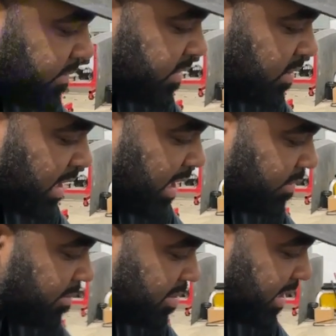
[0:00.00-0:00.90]
you got to
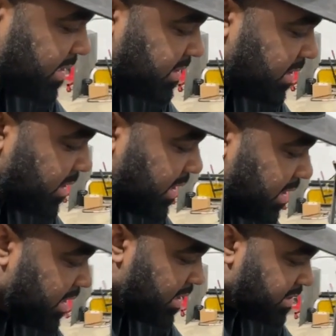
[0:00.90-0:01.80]
replace it, and
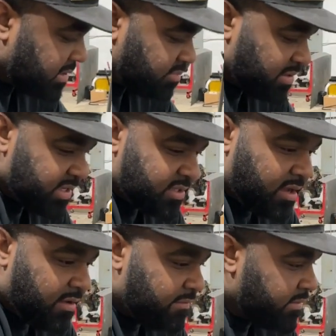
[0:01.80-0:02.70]
then this splits
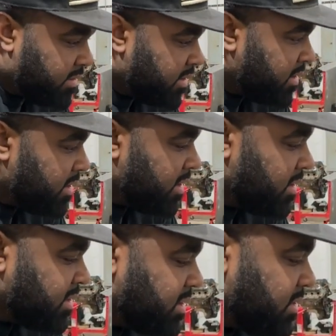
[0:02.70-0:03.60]
off
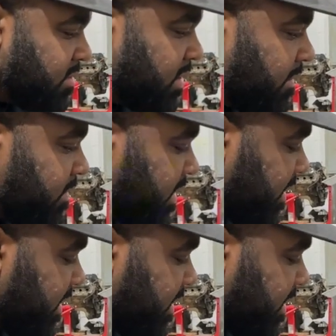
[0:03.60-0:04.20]
to two different